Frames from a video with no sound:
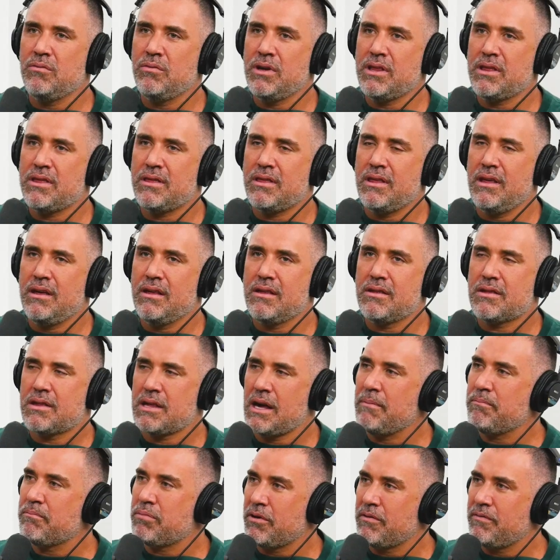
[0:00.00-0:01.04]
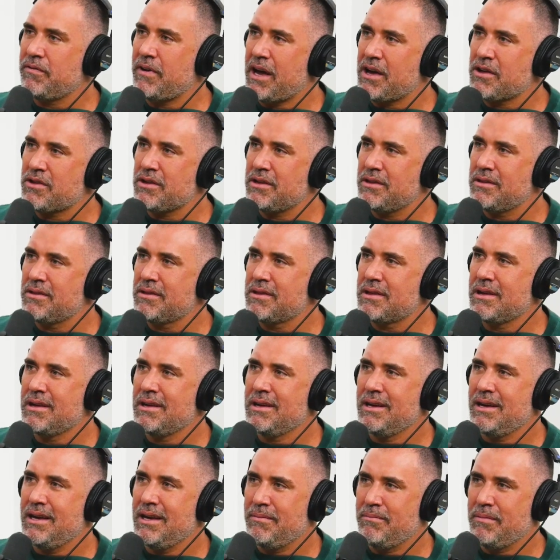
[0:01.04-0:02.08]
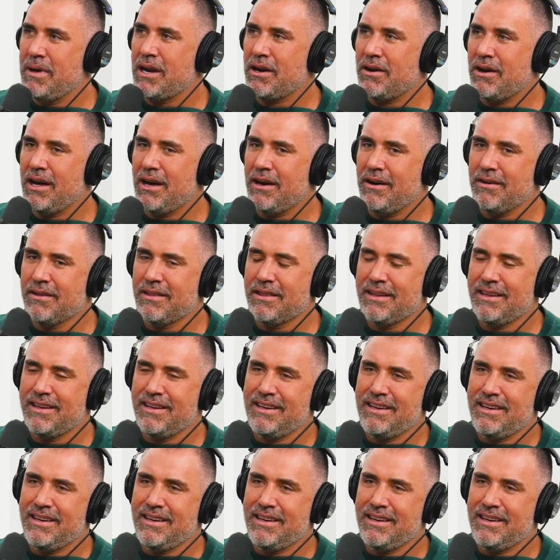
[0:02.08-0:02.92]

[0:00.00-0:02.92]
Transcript: with some professions in mental health,